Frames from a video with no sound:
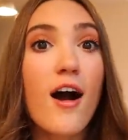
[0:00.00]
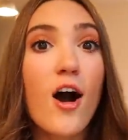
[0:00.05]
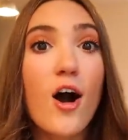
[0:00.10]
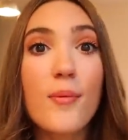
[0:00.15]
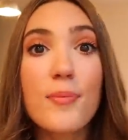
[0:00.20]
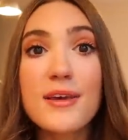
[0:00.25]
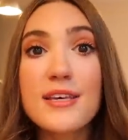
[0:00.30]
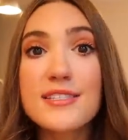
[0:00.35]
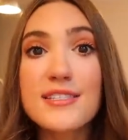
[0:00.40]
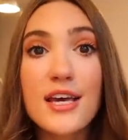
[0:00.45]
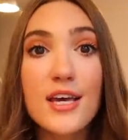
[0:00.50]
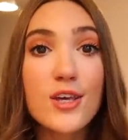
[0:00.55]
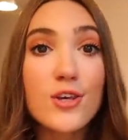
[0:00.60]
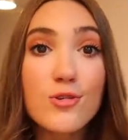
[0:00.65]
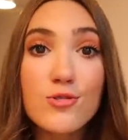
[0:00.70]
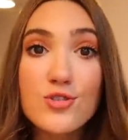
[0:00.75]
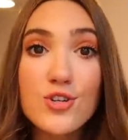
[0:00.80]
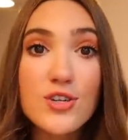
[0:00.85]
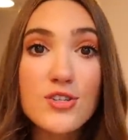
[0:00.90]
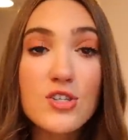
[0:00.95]
hobbies that
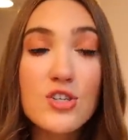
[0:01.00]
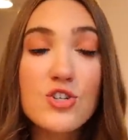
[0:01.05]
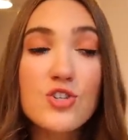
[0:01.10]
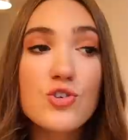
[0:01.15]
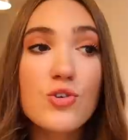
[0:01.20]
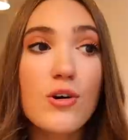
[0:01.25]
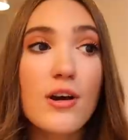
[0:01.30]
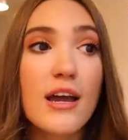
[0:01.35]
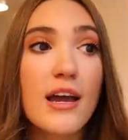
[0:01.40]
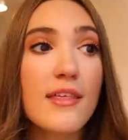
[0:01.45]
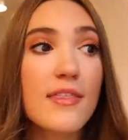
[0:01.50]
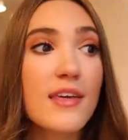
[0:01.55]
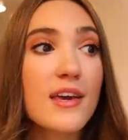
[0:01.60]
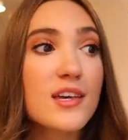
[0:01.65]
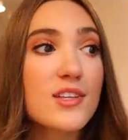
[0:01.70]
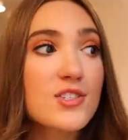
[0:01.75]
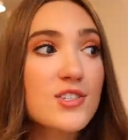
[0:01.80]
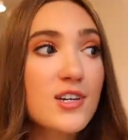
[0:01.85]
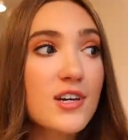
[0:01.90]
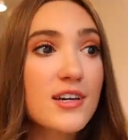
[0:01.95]
you just enjoy. I think
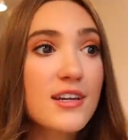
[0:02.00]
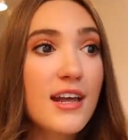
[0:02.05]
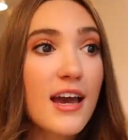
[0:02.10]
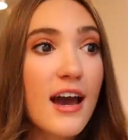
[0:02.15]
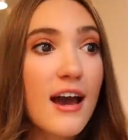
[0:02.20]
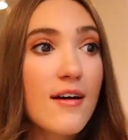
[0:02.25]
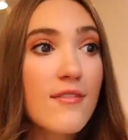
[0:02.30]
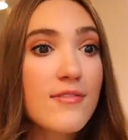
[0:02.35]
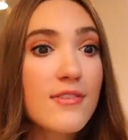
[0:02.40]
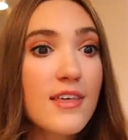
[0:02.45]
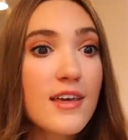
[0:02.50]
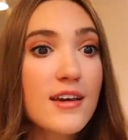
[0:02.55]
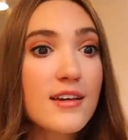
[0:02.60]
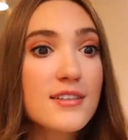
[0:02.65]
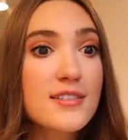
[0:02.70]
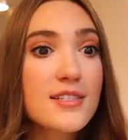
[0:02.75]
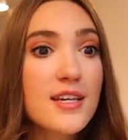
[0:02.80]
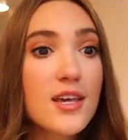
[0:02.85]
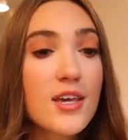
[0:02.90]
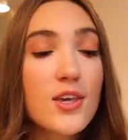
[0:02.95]
it's good to have
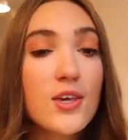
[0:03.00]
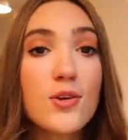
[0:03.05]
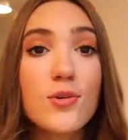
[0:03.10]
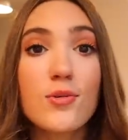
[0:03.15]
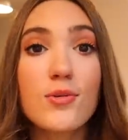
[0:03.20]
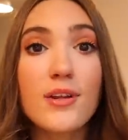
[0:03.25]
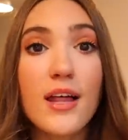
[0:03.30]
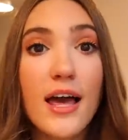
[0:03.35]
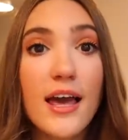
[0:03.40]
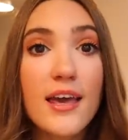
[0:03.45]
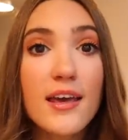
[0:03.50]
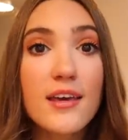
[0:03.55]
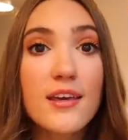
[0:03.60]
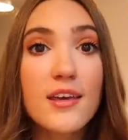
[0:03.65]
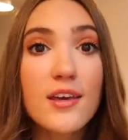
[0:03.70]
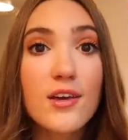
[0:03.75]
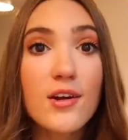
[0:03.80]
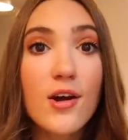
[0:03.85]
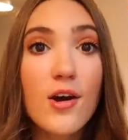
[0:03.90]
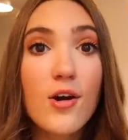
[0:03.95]
things that you
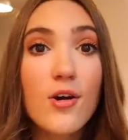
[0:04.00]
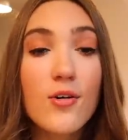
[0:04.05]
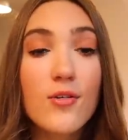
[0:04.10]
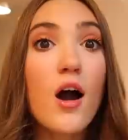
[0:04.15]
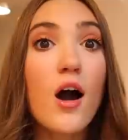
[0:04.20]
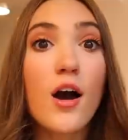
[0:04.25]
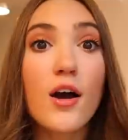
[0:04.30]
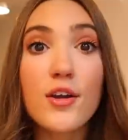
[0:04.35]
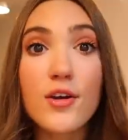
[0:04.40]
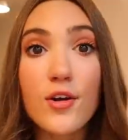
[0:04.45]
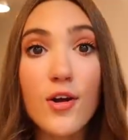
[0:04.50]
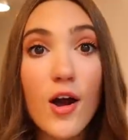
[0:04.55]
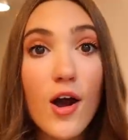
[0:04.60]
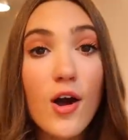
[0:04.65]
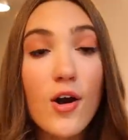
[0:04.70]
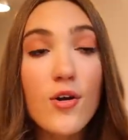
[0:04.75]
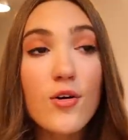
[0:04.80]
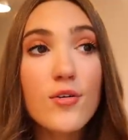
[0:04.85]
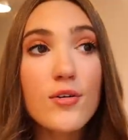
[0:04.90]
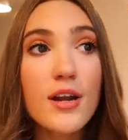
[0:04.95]
like, you know, on your
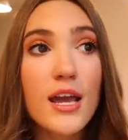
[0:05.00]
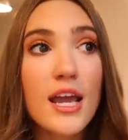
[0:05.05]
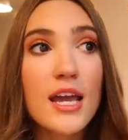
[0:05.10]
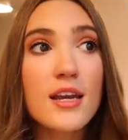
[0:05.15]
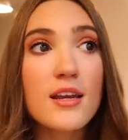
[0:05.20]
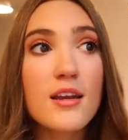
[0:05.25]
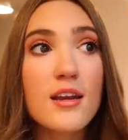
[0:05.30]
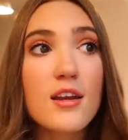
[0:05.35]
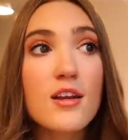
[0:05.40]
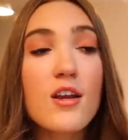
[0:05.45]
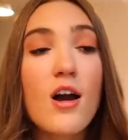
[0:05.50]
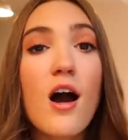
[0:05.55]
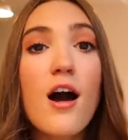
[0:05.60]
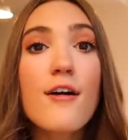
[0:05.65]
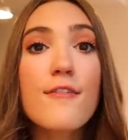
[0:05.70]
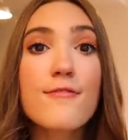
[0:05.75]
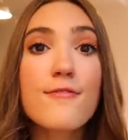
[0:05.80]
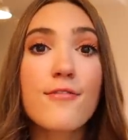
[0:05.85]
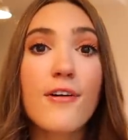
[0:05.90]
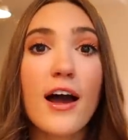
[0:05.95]
own and
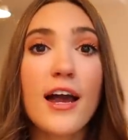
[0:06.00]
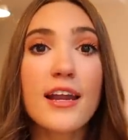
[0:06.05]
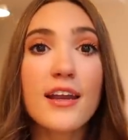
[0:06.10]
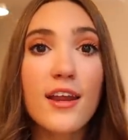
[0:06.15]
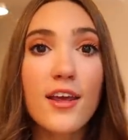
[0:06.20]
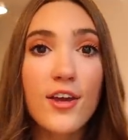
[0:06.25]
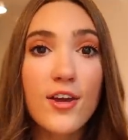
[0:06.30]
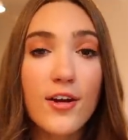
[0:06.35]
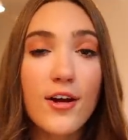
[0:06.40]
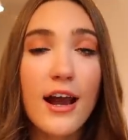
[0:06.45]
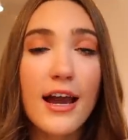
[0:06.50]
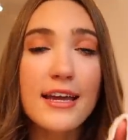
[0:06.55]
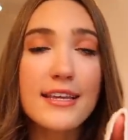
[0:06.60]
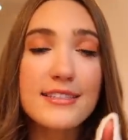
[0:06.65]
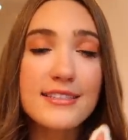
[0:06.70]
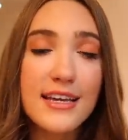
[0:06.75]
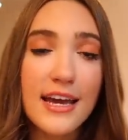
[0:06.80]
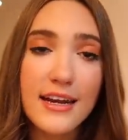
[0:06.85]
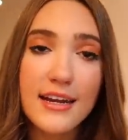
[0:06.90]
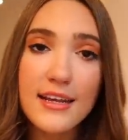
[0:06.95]
not finding your
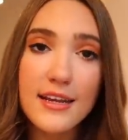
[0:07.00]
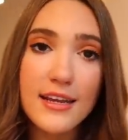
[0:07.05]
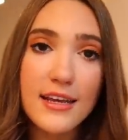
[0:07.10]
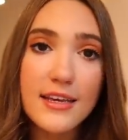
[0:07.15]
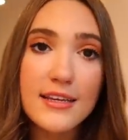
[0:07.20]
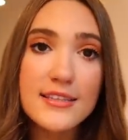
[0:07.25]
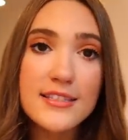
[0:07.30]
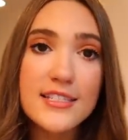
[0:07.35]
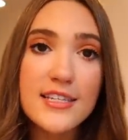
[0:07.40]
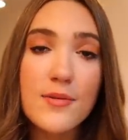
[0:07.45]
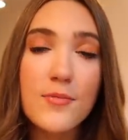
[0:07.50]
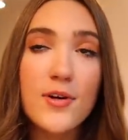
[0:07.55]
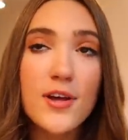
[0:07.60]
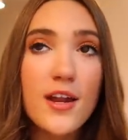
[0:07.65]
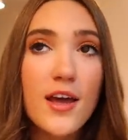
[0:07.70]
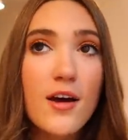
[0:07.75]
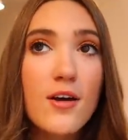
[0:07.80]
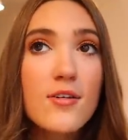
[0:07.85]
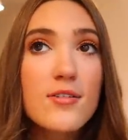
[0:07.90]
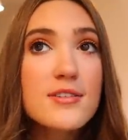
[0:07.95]
identity in
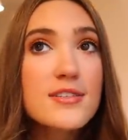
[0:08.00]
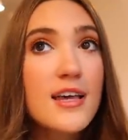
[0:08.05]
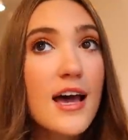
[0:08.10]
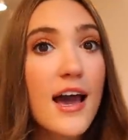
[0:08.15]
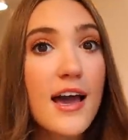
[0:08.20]
someone else.